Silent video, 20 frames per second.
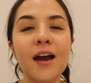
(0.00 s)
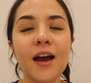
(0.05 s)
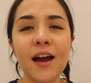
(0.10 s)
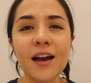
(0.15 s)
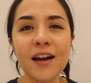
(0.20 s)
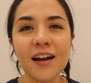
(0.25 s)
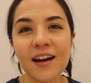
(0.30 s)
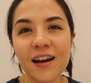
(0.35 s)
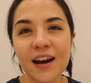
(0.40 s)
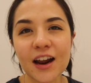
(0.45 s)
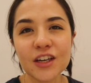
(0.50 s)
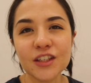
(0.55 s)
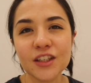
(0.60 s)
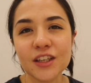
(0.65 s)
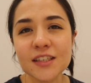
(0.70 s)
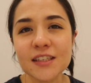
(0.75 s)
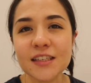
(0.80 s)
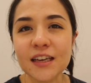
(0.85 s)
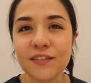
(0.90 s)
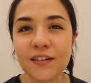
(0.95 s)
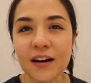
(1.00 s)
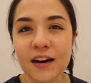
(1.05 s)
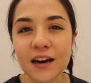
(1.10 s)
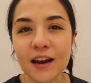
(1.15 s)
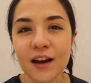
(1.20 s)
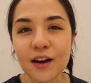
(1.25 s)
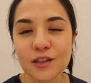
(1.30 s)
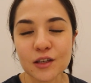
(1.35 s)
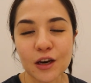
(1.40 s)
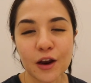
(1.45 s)
I can't actually see right
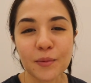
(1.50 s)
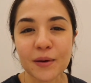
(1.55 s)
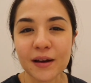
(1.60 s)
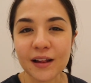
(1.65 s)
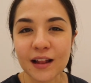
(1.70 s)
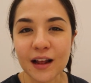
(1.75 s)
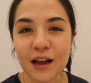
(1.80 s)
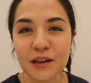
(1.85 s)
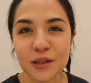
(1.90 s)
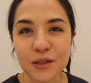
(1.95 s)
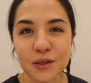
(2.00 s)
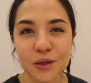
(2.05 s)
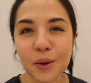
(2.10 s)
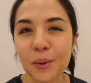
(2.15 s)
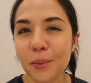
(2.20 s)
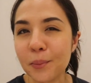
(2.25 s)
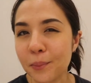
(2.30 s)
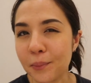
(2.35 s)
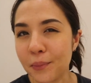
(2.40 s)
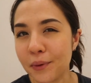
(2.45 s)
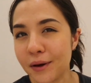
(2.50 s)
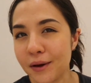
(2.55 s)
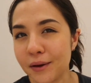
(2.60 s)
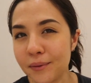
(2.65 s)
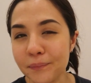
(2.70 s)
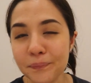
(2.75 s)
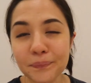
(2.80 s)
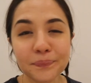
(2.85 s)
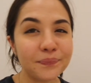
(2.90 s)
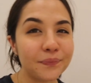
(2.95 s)
now because I have my glasses on,
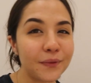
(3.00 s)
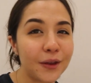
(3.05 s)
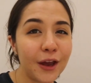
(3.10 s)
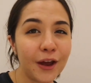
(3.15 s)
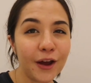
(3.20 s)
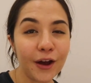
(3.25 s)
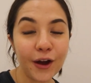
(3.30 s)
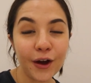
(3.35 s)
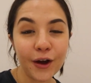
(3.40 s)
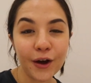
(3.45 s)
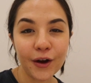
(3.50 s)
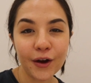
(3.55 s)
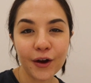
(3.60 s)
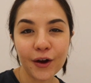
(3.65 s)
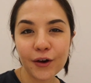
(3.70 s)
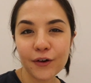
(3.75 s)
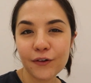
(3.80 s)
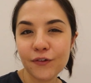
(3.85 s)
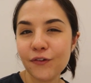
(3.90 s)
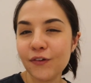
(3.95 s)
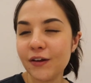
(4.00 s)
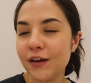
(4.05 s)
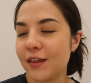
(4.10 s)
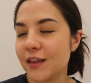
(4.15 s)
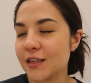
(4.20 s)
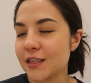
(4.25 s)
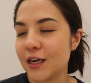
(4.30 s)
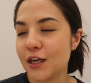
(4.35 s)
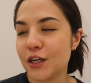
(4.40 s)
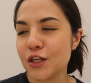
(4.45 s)
but hopefully
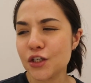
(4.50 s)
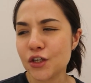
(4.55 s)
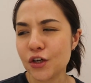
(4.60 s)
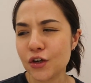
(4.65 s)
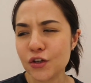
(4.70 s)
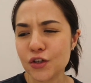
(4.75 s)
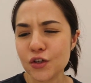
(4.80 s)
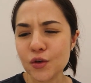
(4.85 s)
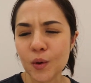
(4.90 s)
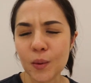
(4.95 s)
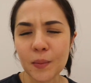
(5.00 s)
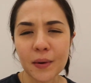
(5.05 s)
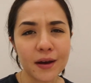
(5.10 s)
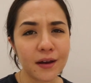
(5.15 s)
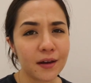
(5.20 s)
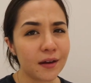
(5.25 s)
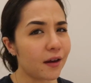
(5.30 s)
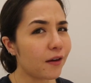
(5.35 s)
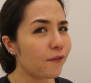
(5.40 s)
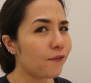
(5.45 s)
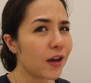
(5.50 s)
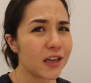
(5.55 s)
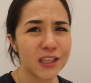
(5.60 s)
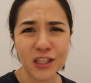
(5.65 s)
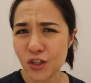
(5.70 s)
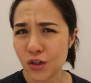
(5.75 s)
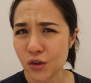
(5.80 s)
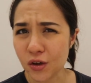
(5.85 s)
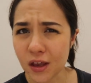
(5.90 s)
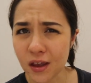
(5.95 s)
this kind of shows you what my
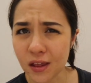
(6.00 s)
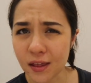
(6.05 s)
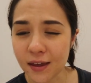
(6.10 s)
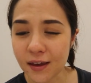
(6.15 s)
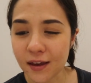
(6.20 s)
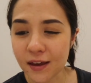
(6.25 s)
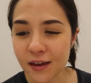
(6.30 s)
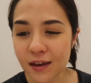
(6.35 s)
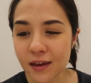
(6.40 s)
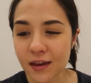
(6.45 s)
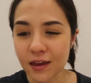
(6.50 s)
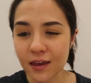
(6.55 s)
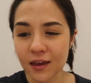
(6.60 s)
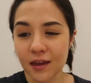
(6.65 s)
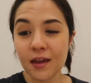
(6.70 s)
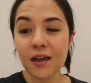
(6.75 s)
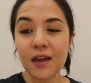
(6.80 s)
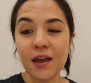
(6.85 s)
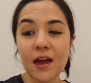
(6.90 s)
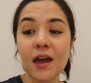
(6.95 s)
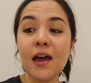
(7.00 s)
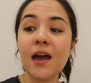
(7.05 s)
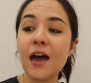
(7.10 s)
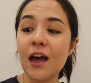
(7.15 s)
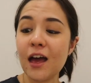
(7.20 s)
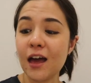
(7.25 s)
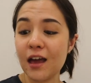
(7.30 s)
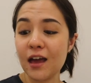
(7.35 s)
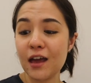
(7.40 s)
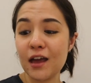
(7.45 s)
face is looking like
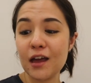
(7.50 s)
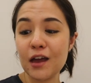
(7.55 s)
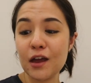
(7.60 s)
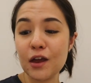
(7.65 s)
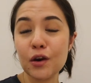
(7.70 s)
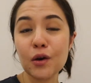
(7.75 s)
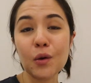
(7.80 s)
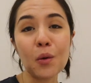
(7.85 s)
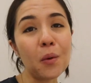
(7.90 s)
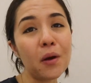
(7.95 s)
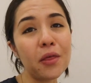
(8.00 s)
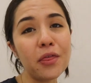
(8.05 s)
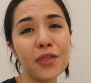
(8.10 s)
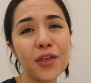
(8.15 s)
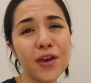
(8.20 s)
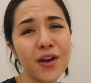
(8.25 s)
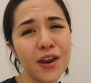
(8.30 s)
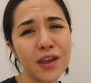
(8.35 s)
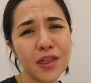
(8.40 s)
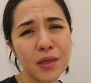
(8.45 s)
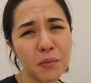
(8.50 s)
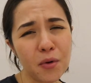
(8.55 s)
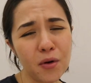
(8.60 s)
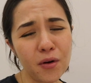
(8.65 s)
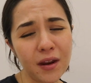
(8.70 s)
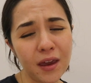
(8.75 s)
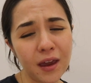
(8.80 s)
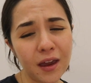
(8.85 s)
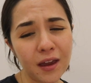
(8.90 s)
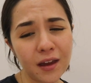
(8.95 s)
at 1:30 in the
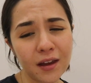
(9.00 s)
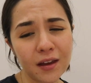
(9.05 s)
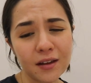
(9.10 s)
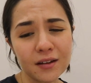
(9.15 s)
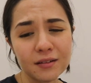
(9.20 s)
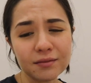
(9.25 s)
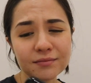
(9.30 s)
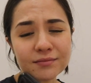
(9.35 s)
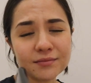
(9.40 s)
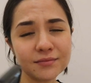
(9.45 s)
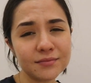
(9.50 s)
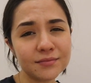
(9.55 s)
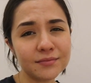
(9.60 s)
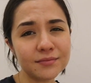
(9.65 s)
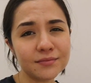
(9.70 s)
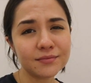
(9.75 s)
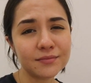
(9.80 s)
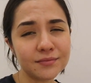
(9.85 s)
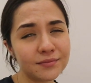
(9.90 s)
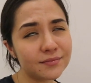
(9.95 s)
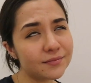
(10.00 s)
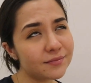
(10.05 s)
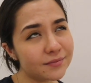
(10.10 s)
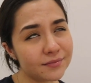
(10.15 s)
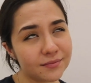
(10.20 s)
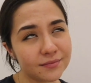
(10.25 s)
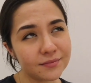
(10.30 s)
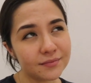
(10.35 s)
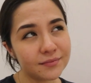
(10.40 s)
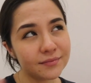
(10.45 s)
morning. I
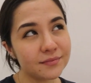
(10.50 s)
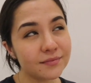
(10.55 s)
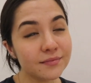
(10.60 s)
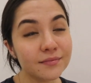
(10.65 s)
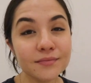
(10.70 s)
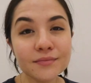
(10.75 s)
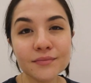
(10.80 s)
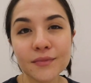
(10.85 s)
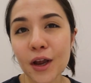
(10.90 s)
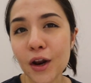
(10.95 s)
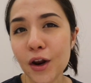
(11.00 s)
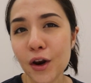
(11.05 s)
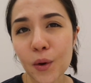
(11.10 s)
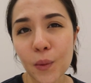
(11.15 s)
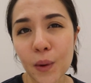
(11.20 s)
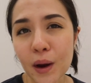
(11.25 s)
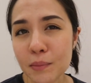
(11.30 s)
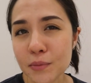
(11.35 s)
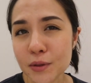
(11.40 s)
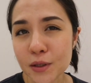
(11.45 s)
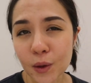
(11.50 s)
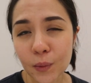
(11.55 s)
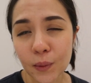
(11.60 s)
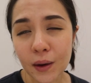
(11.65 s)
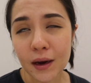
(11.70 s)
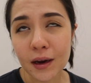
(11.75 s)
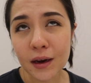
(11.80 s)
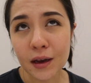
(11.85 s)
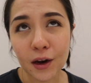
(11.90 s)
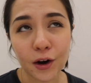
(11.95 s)
don't know why I'm still
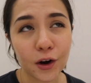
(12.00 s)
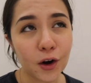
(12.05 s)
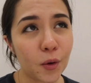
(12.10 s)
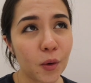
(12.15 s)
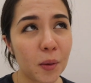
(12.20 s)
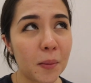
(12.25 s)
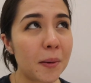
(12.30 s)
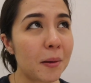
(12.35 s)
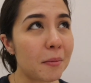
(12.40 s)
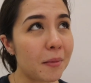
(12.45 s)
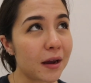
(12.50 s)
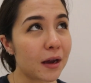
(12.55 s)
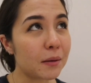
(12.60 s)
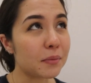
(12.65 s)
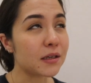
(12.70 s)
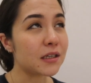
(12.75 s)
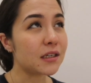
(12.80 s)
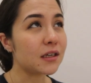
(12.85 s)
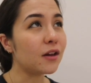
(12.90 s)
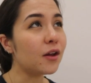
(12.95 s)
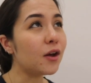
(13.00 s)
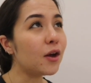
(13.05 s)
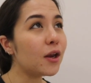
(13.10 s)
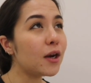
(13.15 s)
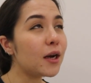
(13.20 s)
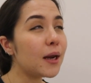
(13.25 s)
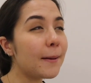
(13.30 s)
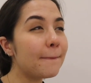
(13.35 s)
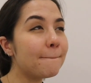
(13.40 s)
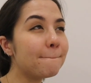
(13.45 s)
awake. I don't know when my makeup is still on,